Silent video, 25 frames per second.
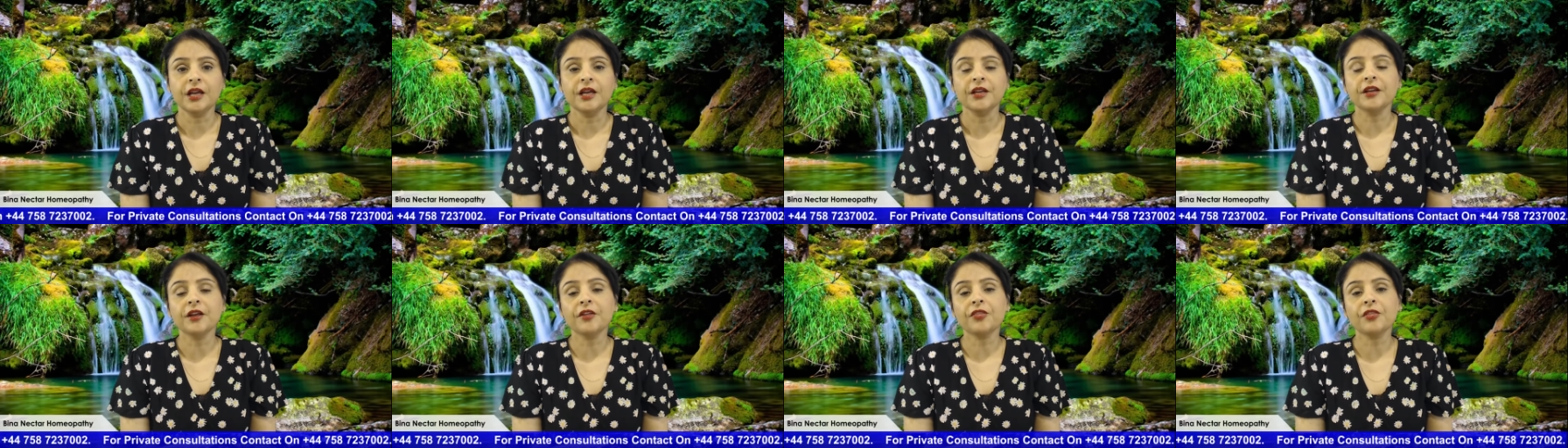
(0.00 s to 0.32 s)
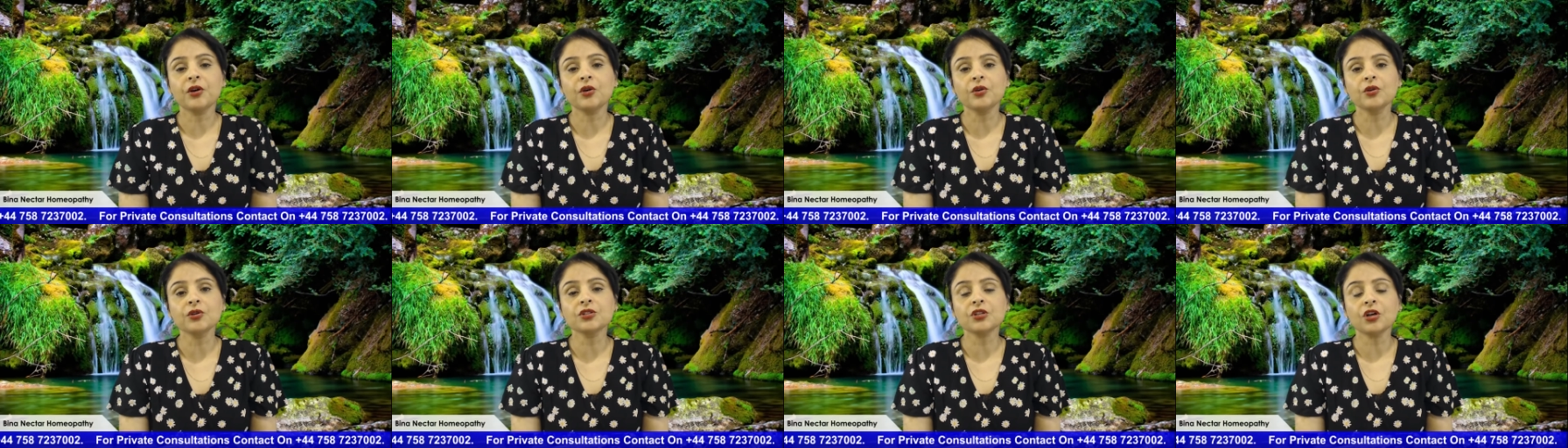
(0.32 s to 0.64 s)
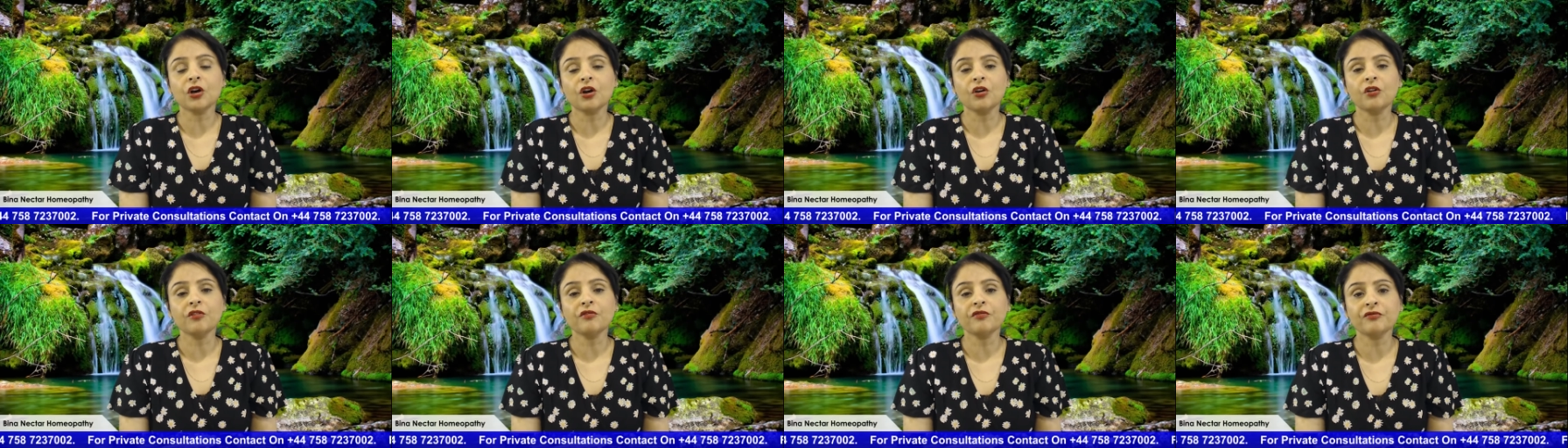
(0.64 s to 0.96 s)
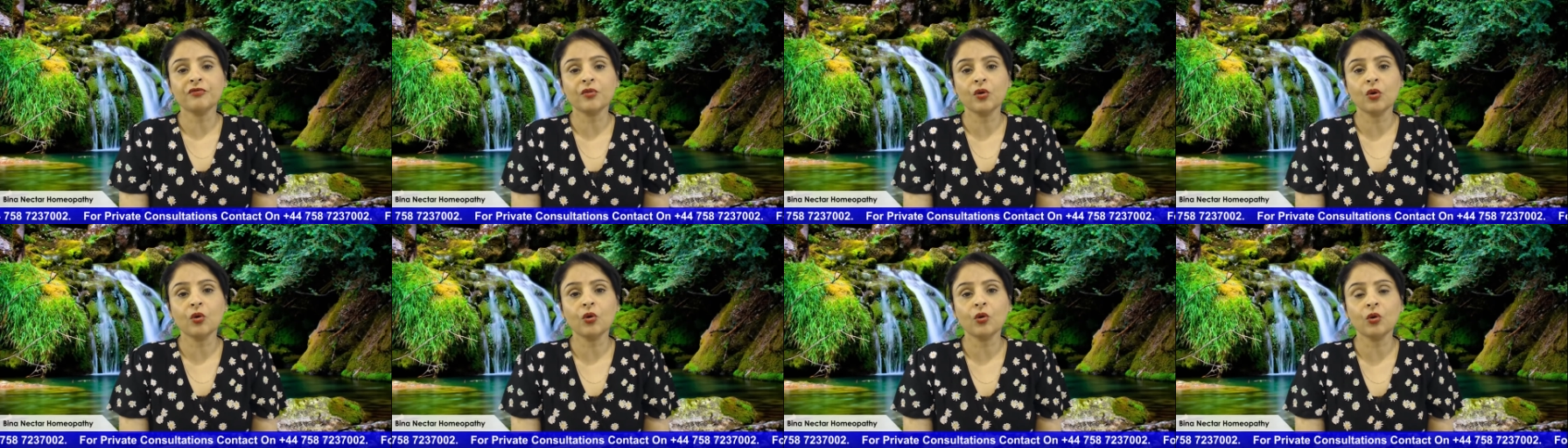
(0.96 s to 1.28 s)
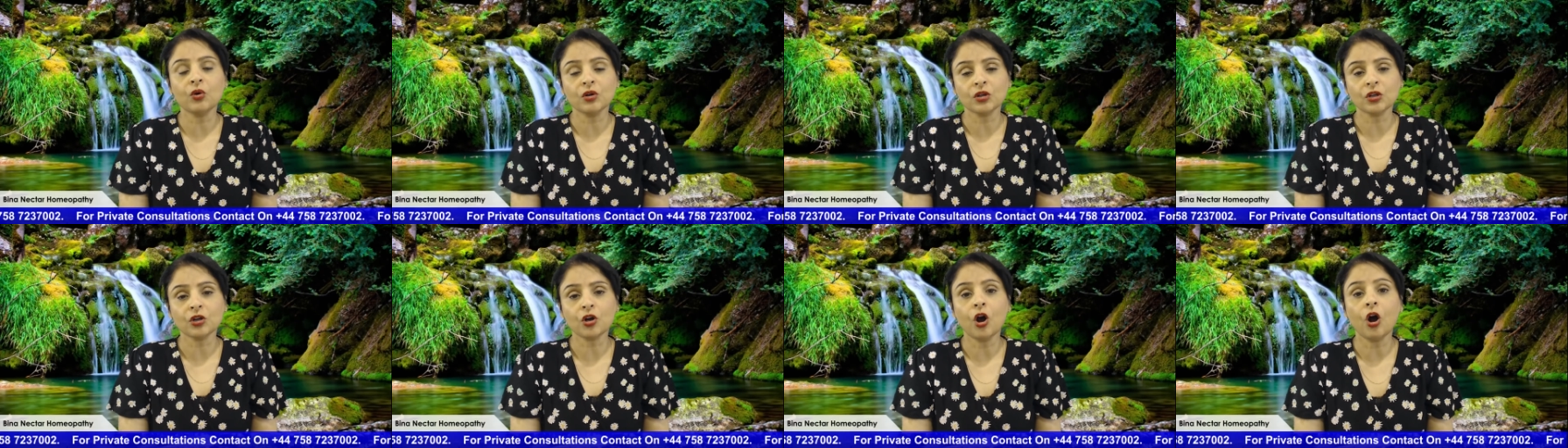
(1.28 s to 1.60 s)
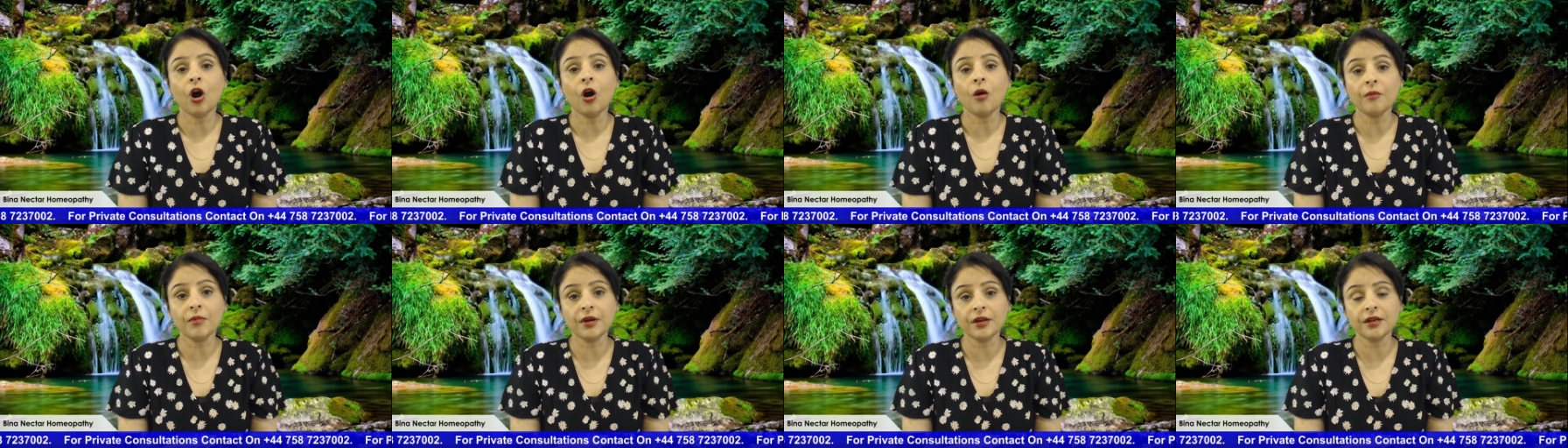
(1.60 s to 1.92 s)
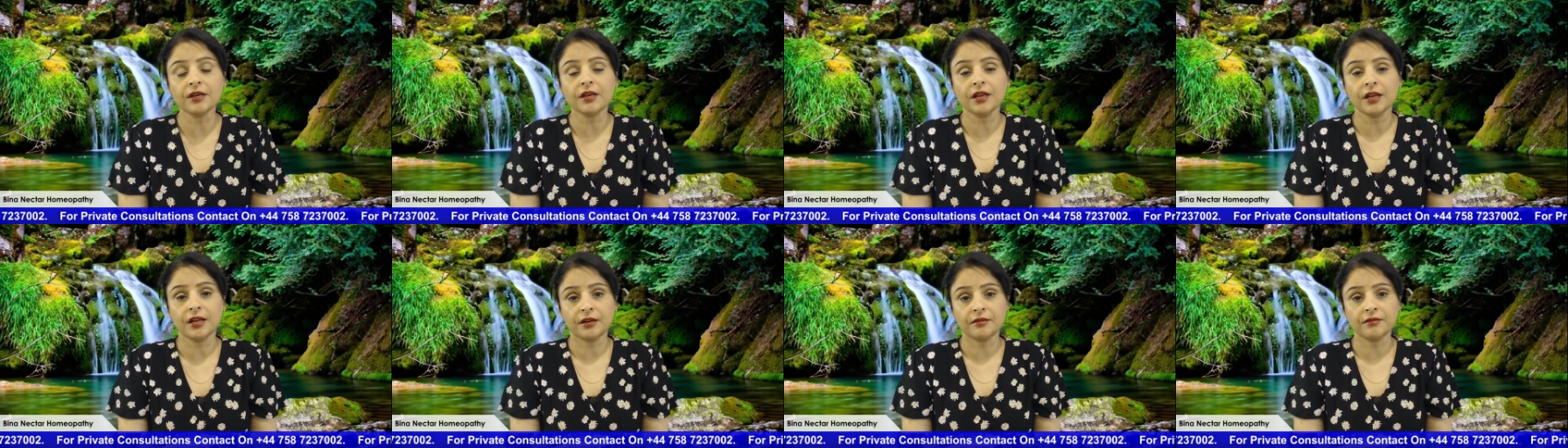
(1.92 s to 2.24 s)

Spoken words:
Now, those are 4 common